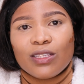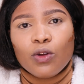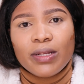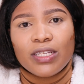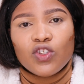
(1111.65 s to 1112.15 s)

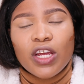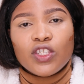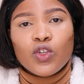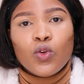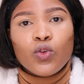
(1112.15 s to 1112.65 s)
Nobody's trying
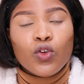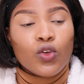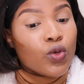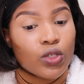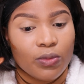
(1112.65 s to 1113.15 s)
to look
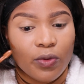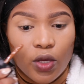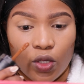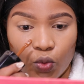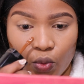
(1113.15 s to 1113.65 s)
cute
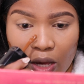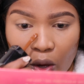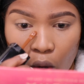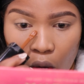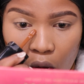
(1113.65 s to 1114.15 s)
because we are
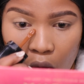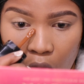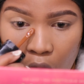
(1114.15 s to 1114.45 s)
all